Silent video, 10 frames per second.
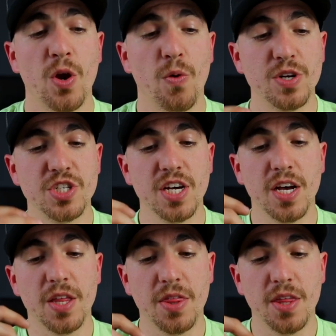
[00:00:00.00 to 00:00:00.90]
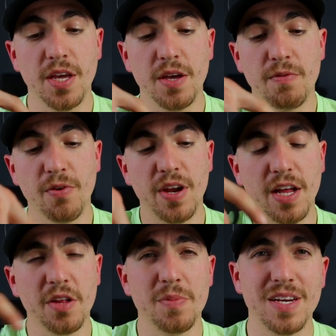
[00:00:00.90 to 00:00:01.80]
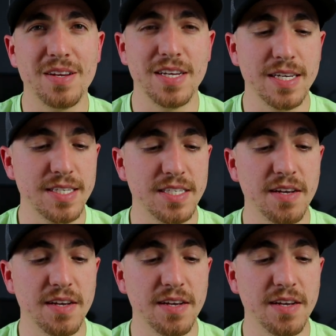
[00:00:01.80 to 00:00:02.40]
which the front element is